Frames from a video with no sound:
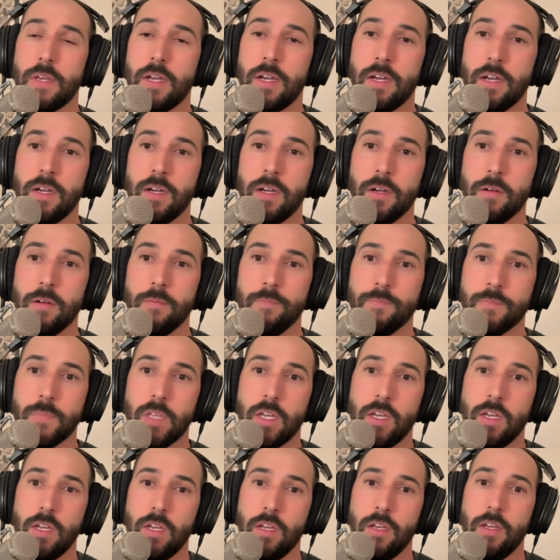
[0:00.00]
Um,
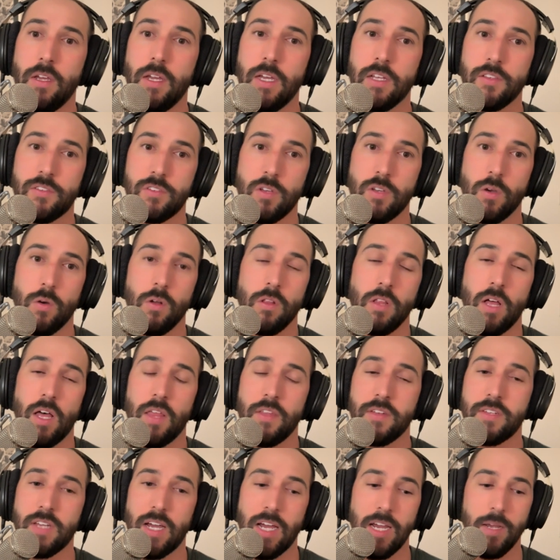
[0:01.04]
and so a lot
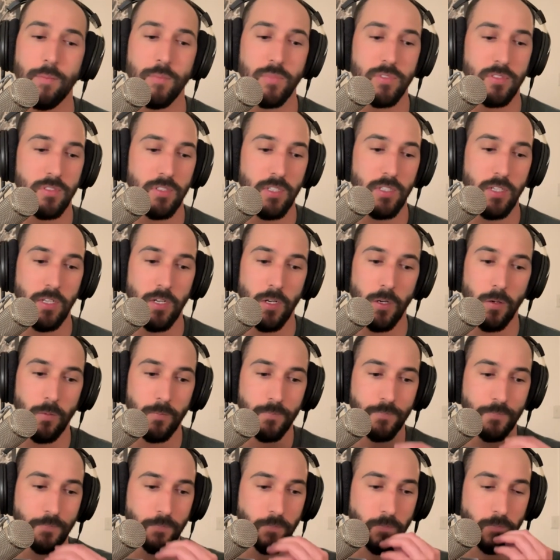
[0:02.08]
of times, you know,